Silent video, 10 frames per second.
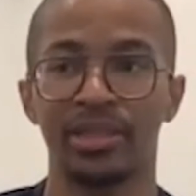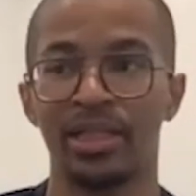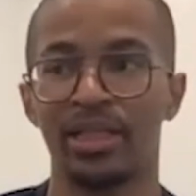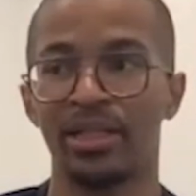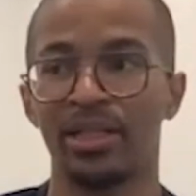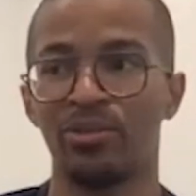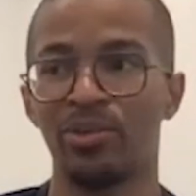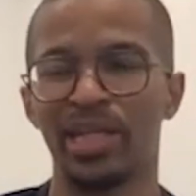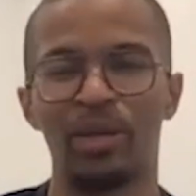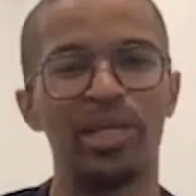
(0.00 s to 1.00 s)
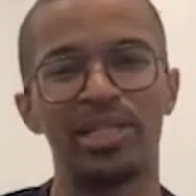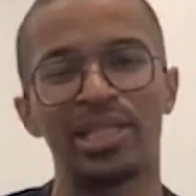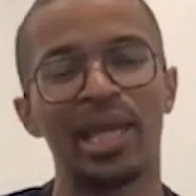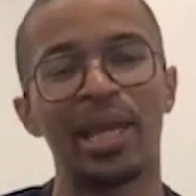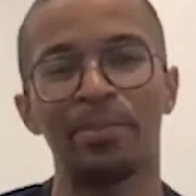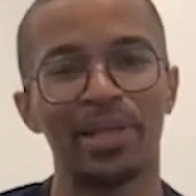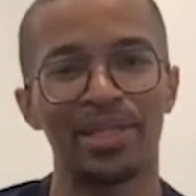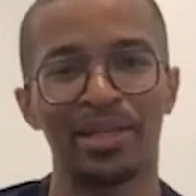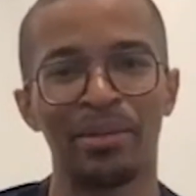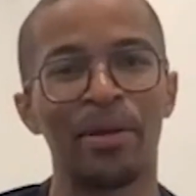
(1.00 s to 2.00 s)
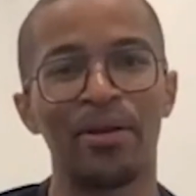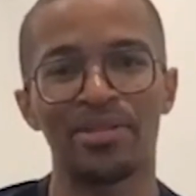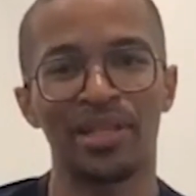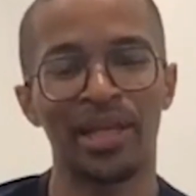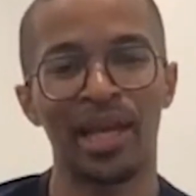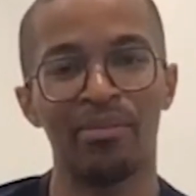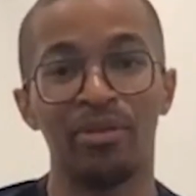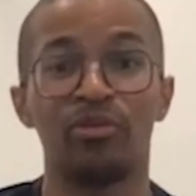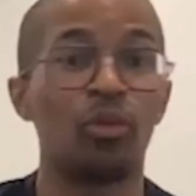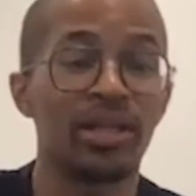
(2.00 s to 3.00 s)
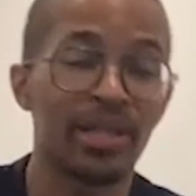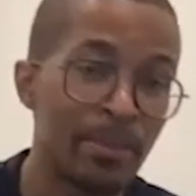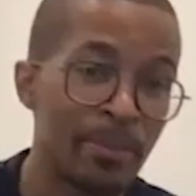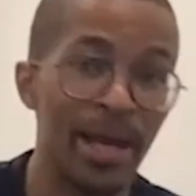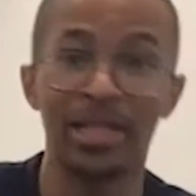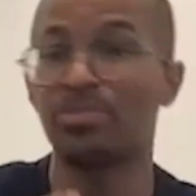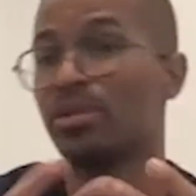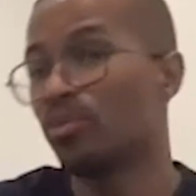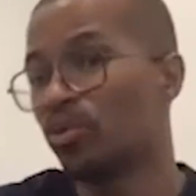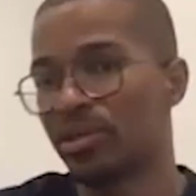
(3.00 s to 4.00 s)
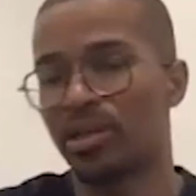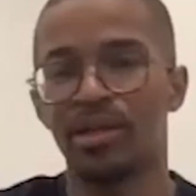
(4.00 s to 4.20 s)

And we just can't play the comparison game of, well, it impacts me more than